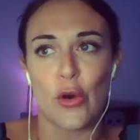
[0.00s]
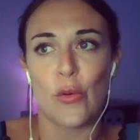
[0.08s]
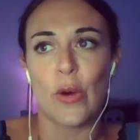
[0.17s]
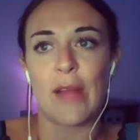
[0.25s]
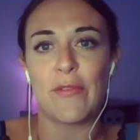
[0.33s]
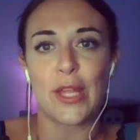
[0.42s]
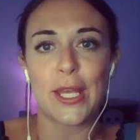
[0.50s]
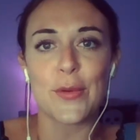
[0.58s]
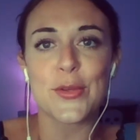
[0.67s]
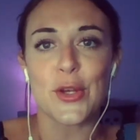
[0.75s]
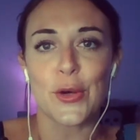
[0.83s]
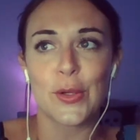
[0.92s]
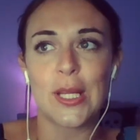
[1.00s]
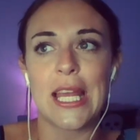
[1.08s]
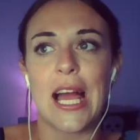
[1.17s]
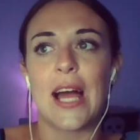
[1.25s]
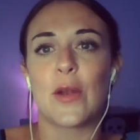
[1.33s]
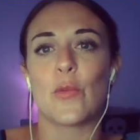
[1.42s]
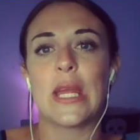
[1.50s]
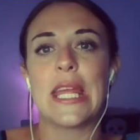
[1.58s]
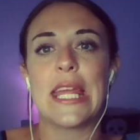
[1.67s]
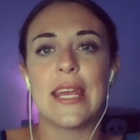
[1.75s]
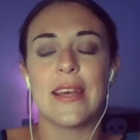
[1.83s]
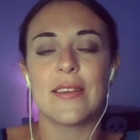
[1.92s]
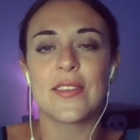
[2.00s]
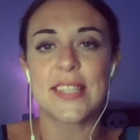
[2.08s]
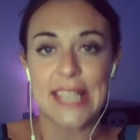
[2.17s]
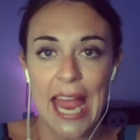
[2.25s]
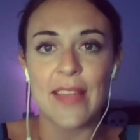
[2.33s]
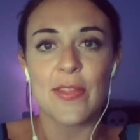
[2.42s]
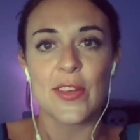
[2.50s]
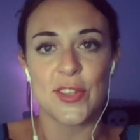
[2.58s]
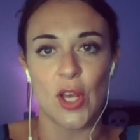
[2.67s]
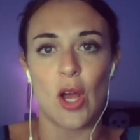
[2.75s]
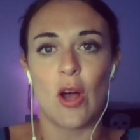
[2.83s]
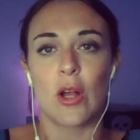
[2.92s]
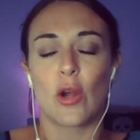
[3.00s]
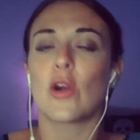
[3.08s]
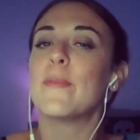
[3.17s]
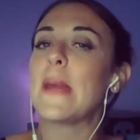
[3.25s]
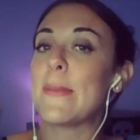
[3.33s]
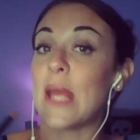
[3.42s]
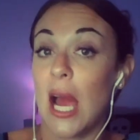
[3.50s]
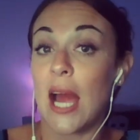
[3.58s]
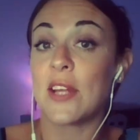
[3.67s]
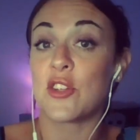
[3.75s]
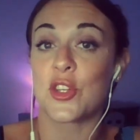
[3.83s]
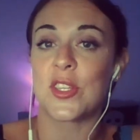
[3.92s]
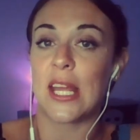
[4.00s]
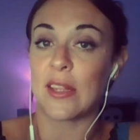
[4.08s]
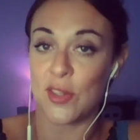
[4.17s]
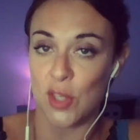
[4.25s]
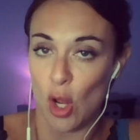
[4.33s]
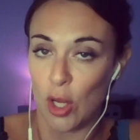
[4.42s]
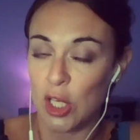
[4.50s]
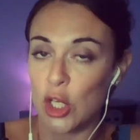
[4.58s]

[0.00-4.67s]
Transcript: I feel like it was early on. We sang the song, or maybe I just sang the song and you